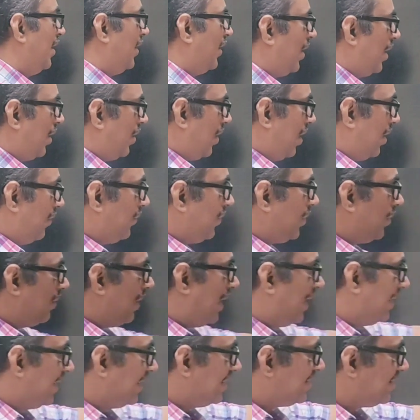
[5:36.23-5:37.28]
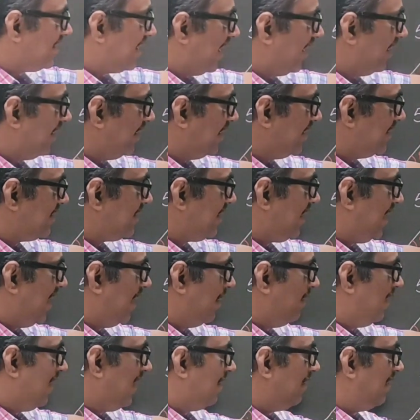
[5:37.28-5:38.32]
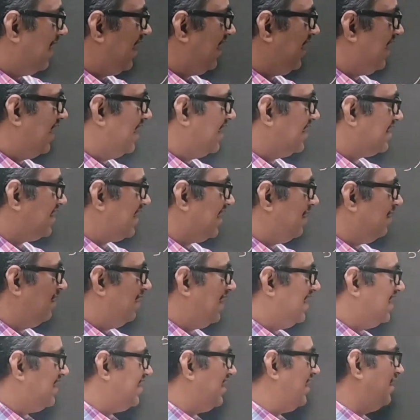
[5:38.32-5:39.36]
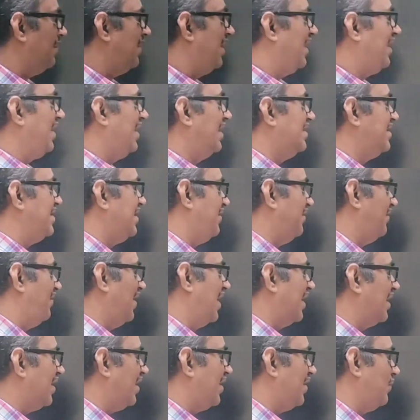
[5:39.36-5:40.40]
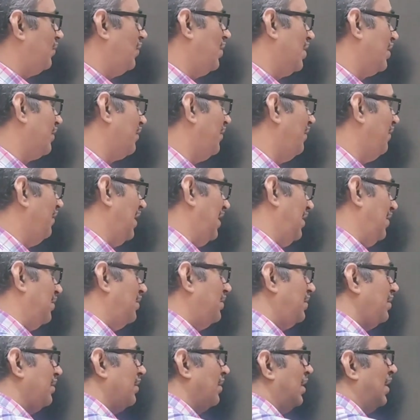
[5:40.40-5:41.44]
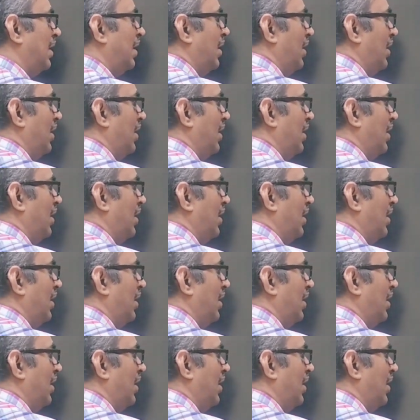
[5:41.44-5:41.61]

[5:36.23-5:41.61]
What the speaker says: Now how to understand this AB by AC, BC by AC? For that what we will do?